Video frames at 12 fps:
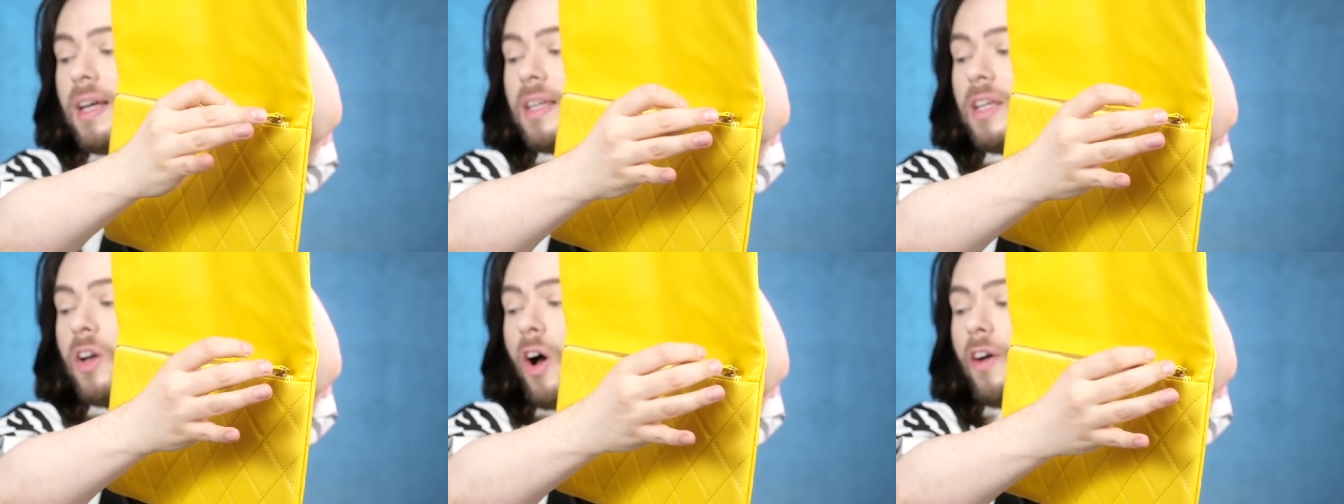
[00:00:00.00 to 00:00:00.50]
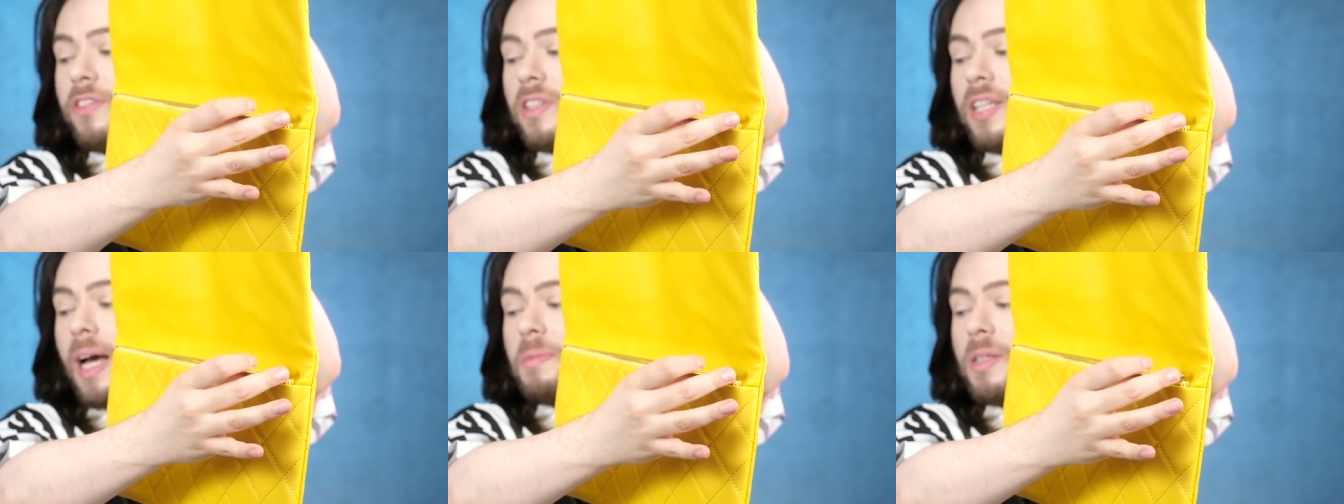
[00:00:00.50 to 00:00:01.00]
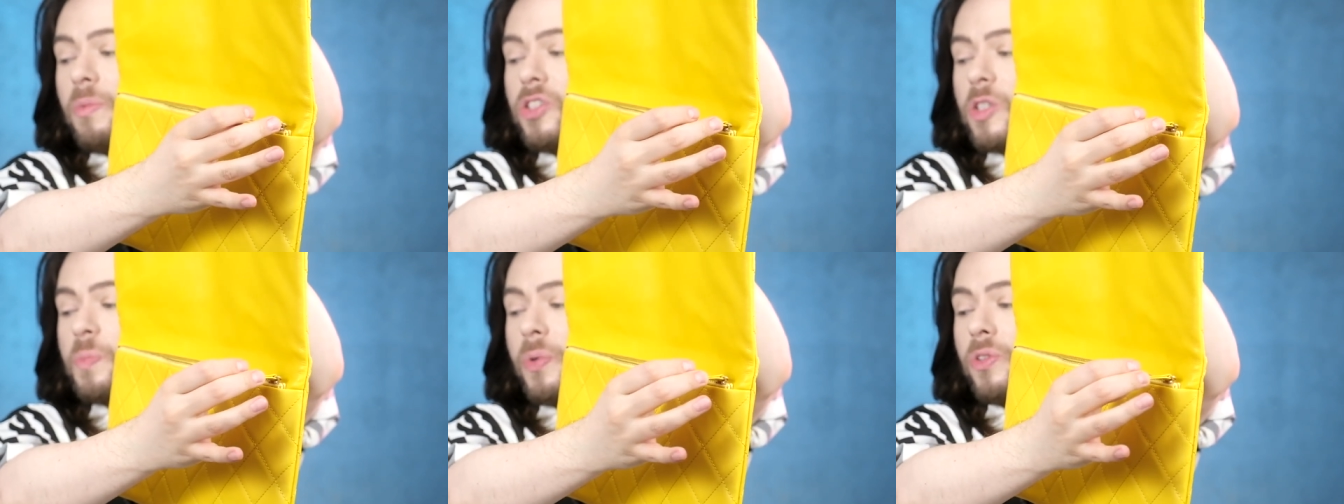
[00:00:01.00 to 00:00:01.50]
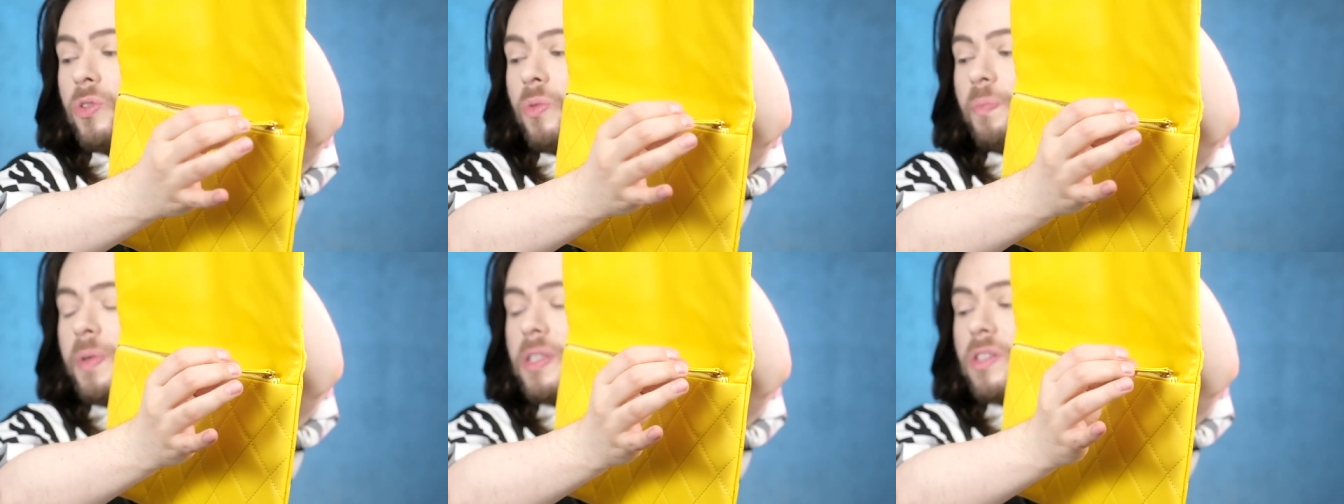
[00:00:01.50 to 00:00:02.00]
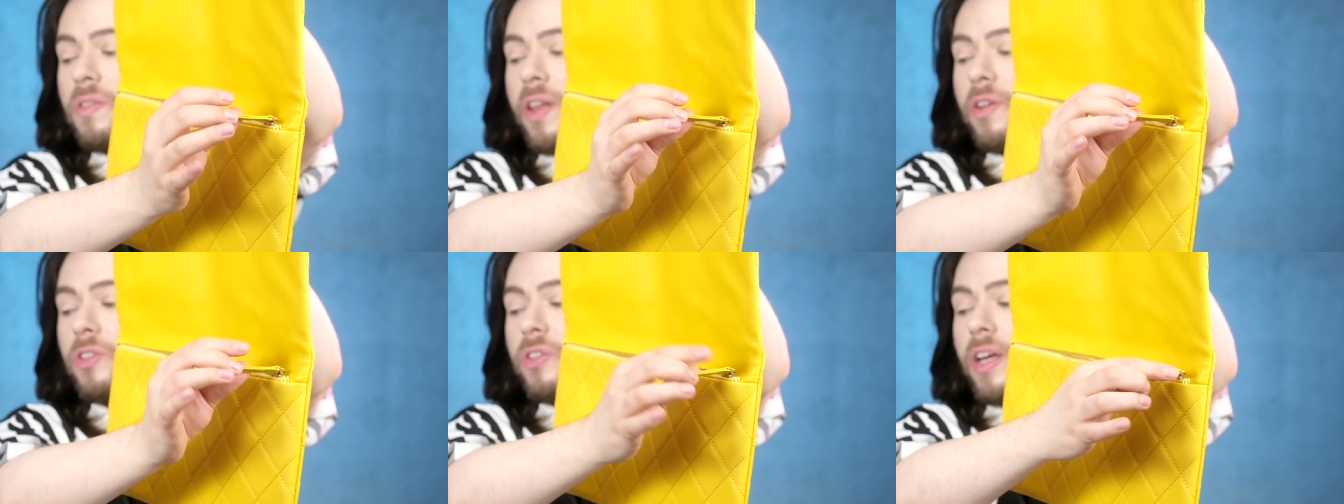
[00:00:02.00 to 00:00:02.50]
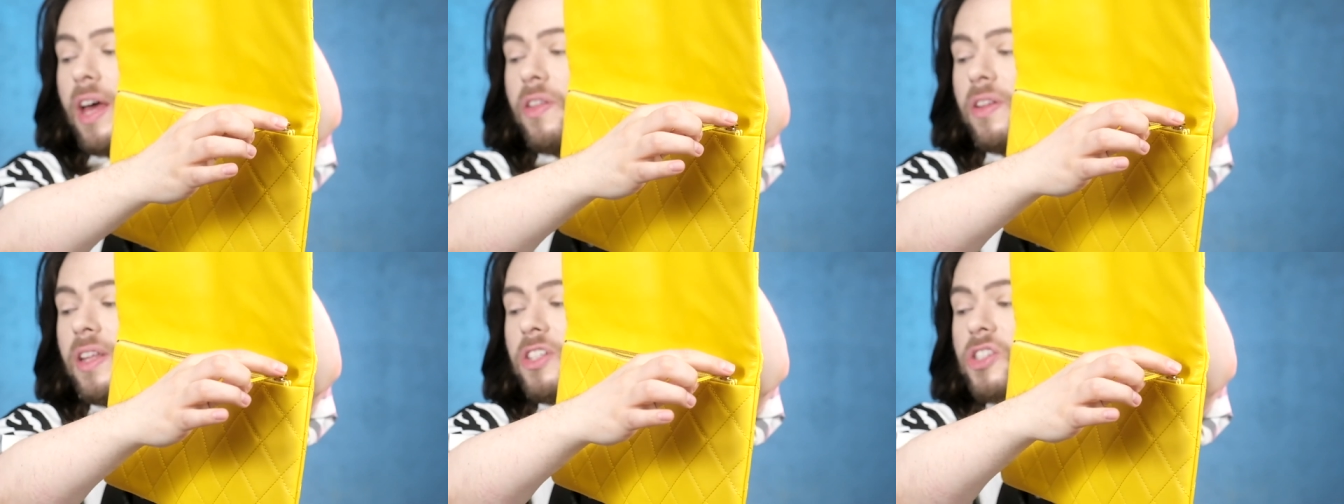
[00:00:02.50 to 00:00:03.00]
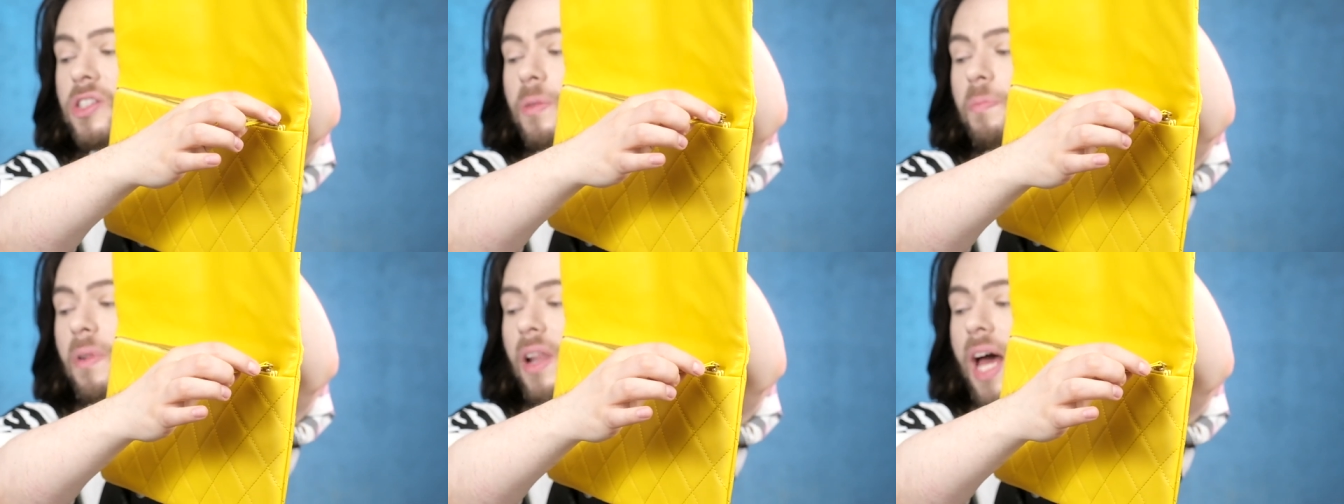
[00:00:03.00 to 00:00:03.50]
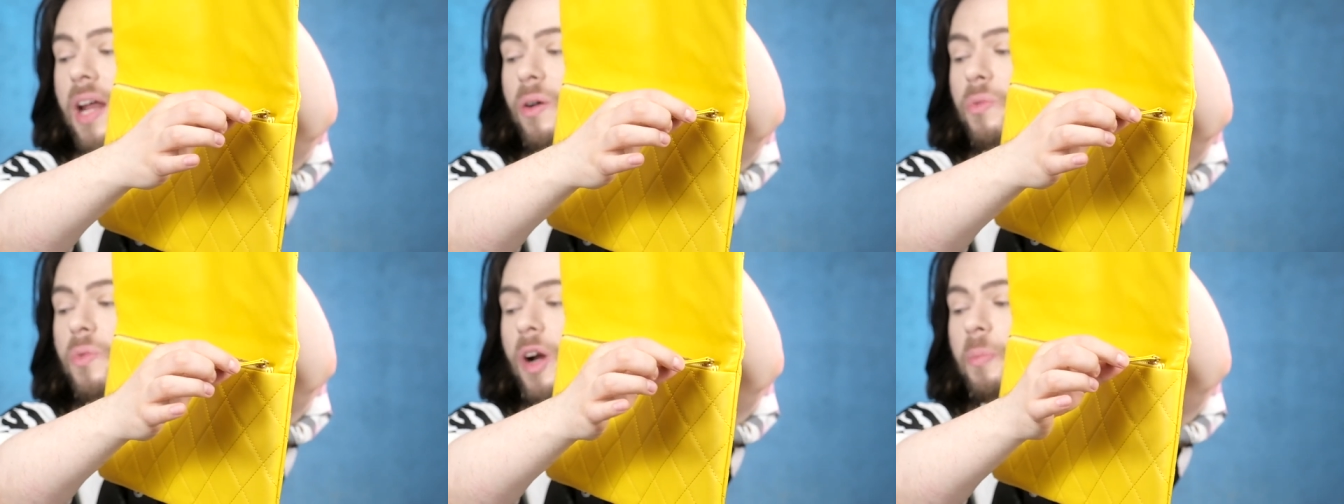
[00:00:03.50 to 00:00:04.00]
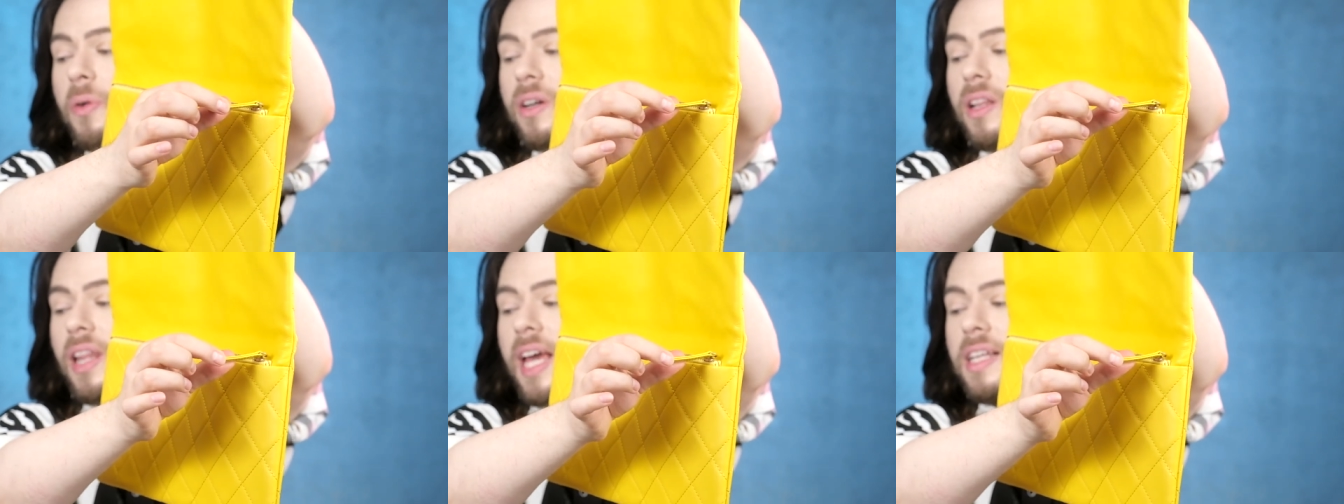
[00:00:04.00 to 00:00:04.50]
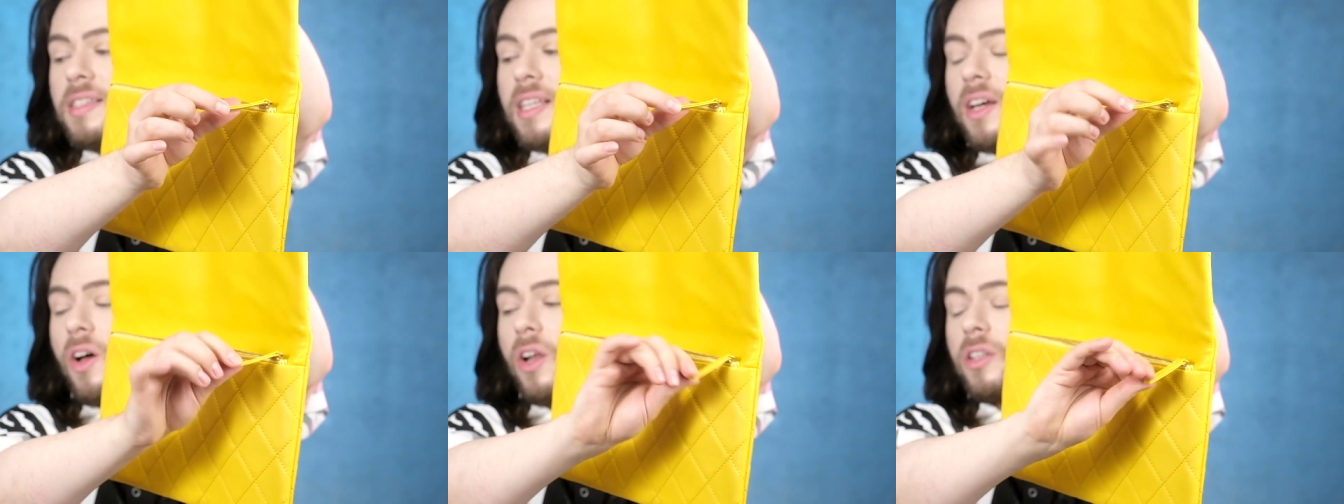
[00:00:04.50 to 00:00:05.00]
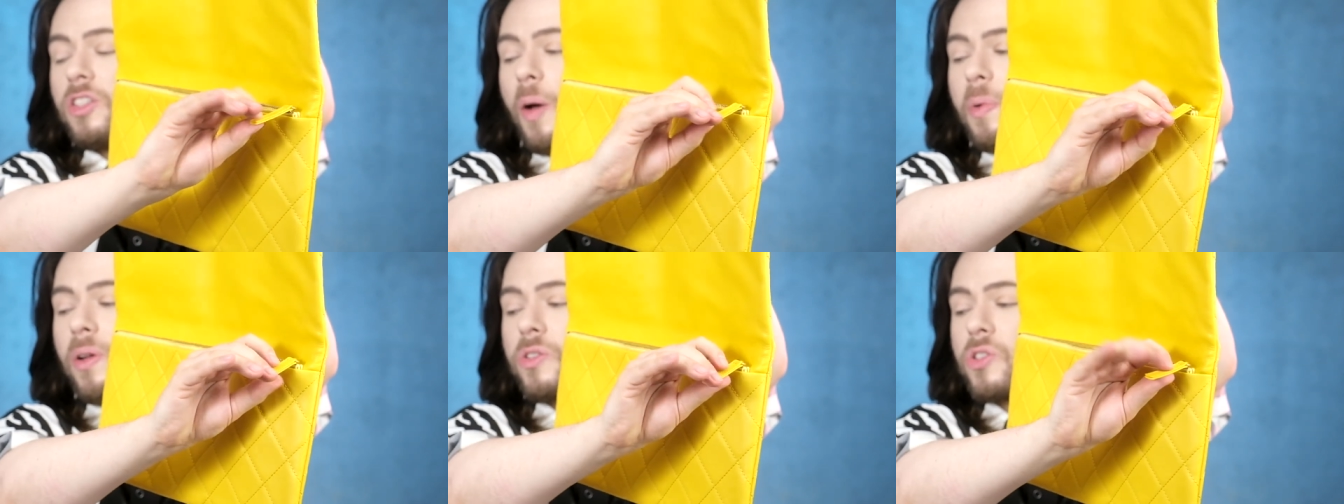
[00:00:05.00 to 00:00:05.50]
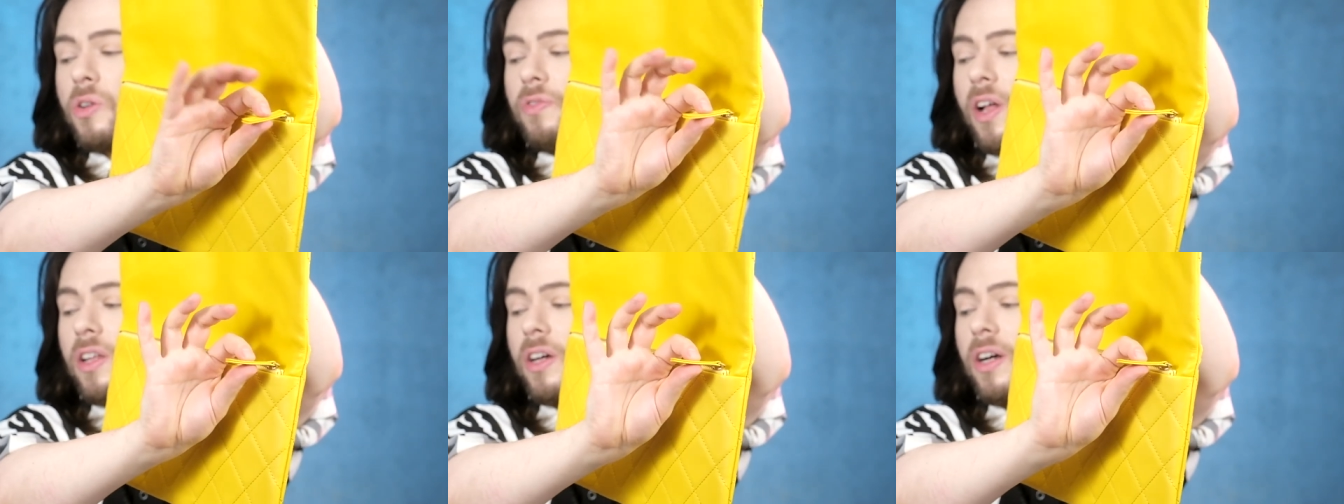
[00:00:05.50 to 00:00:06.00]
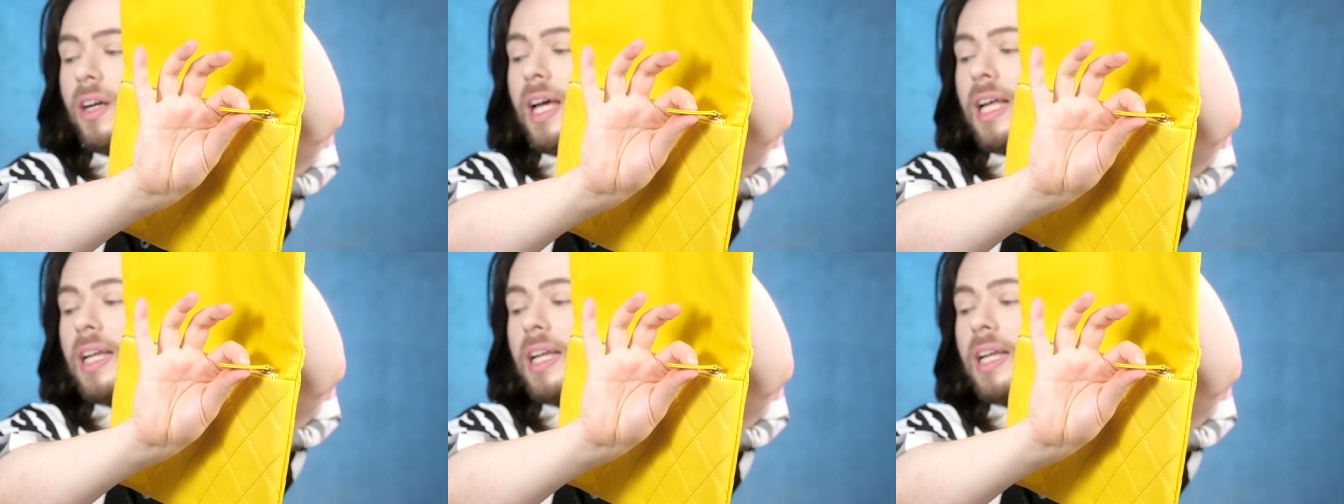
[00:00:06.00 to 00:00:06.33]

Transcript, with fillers: You know, oftentimes they would just put two pieces of leather together and then just a lot of rubber glazing all on top. It looks so vulgar.